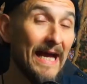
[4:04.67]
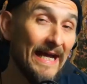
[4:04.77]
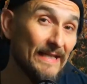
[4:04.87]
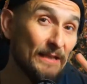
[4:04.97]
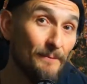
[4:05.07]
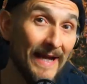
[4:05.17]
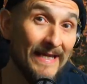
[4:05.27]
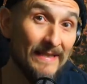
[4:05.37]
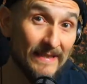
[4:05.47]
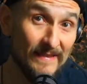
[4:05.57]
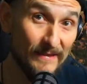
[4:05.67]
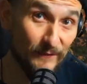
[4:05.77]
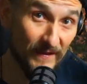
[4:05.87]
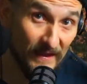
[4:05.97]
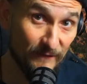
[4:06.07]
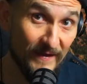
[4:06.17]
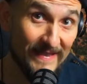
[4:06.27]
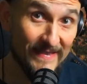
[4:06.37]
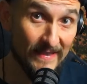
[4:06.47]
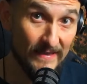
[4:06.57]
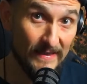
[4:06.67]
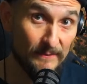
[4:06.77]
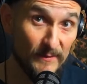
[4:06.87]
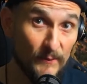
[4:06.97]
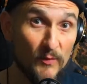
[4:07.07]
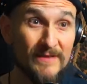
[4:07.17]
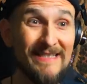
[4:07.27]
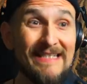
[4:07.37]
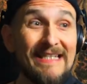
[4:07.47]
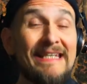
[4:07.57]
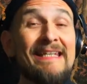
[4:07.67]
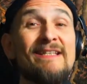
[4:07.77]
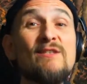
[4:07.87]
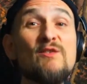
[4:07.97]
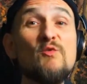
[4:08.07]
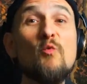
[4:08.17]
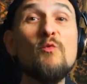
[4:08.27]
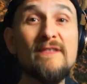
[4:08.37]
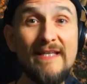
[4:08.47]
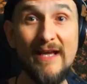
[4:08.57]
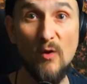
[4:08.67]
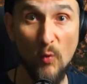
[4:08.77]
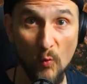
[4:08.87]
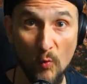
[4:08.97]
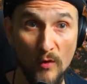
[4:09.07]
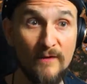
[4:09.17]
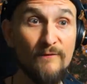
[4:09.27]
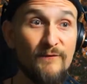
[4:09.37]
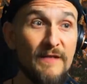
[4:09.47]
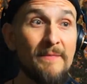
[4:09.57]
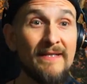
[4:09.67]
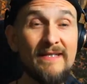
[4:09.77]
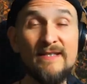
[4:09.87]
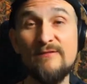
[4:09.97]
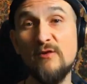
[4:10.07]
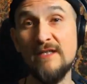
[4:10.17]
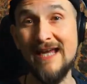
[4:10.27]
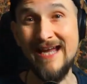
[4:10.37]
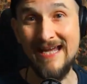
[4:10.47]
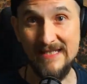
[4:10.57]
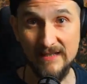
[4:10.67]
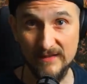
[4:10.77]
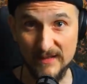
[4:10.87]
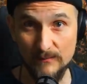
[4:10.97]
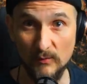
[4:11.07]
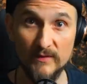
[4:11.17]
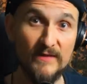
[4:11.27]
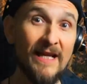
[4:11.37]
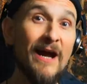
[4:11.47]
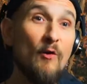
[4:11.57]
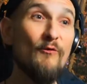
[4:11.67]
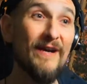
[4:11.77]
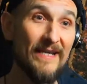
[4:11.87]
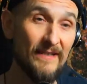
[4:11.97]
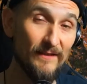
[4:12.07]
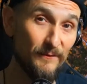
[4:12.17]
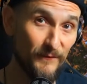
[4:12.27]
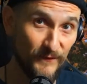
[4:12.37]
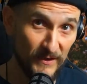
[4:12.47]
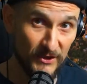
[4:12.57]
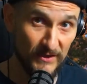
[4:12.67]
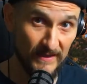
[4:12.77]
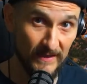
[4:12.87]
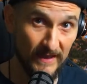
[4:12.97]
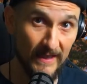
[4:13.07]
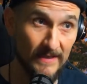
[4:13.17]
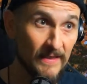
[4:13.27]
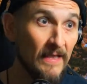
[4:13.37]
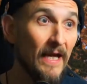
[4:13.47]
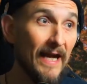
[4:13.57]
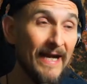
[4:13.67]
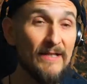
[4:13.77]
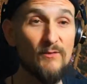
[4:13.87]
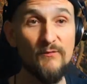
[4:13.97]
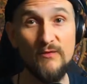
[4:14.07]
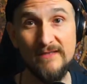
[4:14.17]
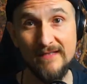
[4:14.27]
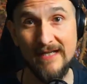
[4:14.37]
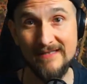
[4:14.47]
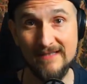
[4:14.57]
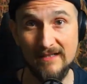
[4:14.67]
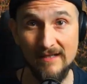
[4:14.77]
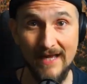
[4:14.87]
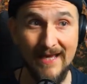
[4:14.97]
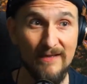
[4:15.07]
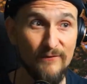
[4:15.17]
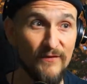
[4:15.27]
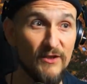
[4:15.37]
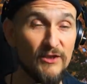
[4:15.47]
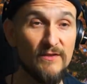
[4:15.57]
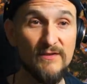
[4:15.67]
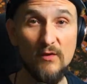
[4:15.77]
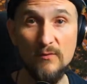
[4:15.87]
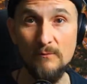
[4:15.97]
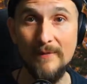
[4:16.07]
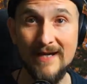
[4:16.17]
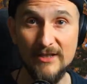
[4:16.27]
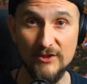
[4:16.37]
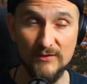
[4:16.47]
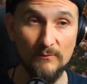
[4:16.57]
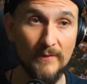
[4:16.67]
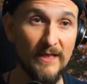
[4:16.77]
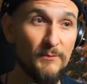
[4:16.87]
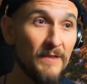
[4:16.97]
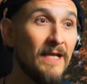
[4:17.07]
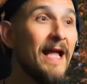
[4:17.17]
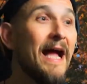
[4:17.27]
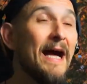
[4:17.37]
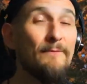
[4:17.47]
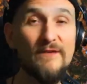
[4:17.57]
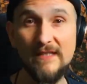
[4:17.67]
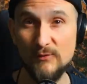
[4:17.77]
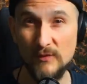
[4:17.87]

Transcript: as high as what you're used to at other spots for other fish species. So for all those small fish, sunfish for example, we've got a much higher frequency. But here, for these bigger bass, we get way fewer fish,